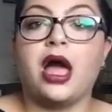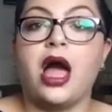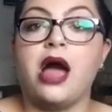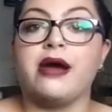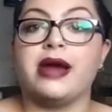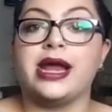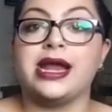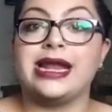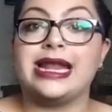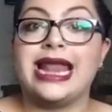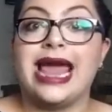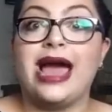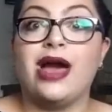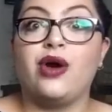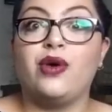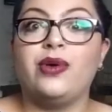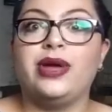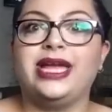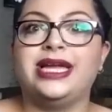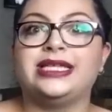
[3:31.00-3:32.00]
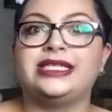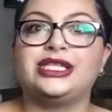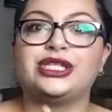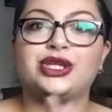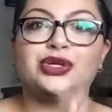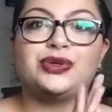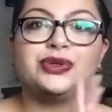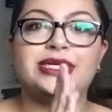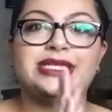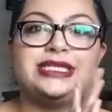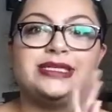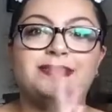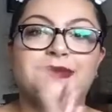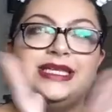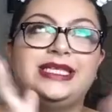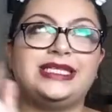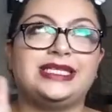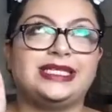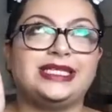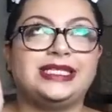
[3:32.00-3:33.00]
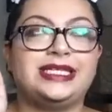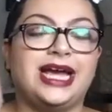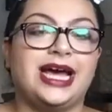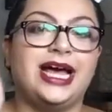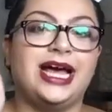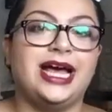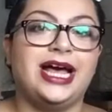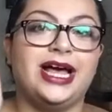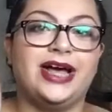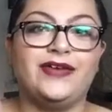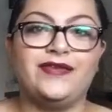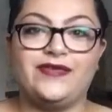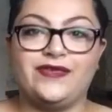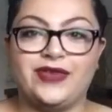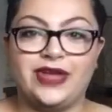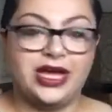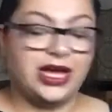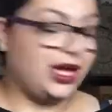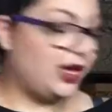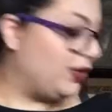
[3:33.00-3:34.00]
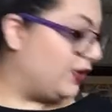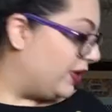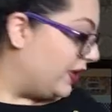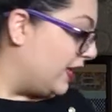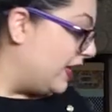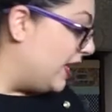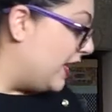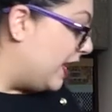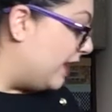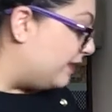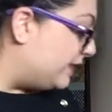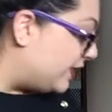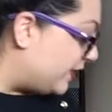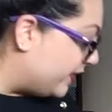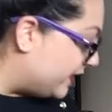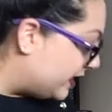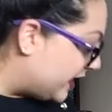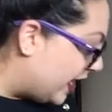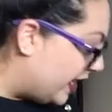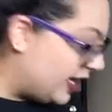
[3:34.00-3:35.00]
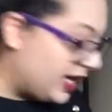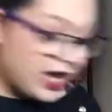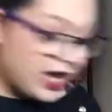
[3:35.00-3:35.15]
Alright, now it's Christmas stuff. Oh, I'm so excited.